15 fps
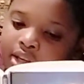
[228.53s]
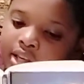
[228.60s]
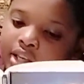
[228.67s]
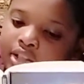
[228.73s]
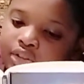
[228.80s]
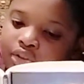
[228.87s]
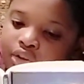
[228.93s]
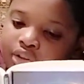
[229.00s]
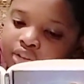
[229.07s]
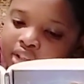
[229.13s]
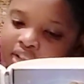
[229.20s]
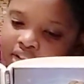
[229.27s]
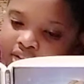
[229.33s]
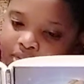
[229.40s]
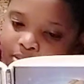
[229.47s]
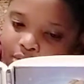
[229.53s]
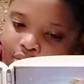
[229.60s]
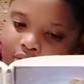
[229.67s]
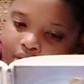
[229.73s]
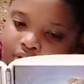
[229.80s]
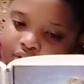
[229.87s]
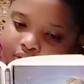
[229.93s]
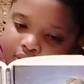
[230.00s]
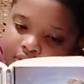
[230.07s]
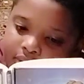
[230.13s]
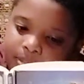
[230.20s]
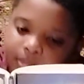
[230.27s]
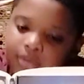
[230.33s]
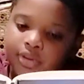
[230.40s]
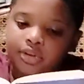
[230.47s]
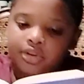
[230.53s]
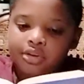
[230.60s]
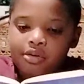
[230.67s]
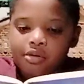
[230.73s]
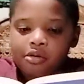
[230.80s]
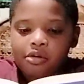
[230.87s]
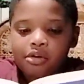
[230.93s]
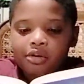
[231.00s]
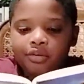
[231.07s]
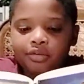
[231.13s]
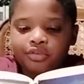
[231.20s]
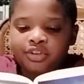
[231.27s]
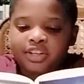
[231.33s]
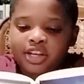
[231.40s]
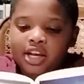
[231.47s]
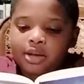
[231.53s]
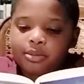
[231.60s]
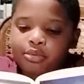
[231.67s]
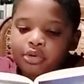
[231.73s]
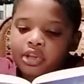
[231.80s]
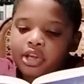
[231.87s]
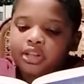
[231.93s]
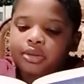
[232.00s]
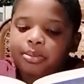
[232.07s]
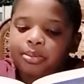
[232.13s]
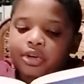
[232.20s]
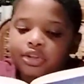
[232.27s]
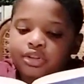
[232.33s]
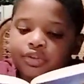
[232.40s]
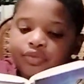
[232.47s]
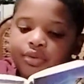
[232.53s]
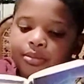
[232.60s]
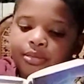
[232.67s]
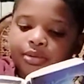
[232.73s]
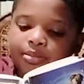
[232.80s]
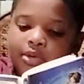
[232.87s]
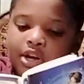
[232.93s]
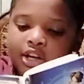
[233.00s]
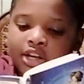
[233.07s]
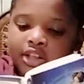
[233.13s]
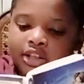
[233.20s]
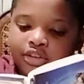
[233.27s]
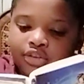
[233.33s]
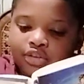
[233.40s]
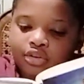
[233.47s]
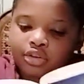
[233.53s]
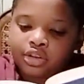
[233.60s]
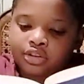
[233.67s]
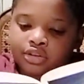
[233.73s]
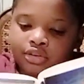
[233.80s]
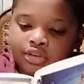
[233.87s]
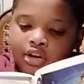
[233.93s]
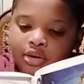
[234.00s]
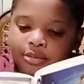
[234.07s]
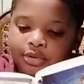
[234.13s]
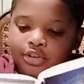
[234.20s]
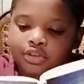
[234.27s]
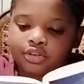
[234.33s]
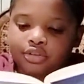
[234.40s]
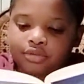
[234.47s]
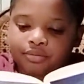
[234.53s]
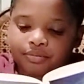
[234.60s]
he took that doesn't belong to him." Jack pulled out the picture from his pocket and showed it to Thomas.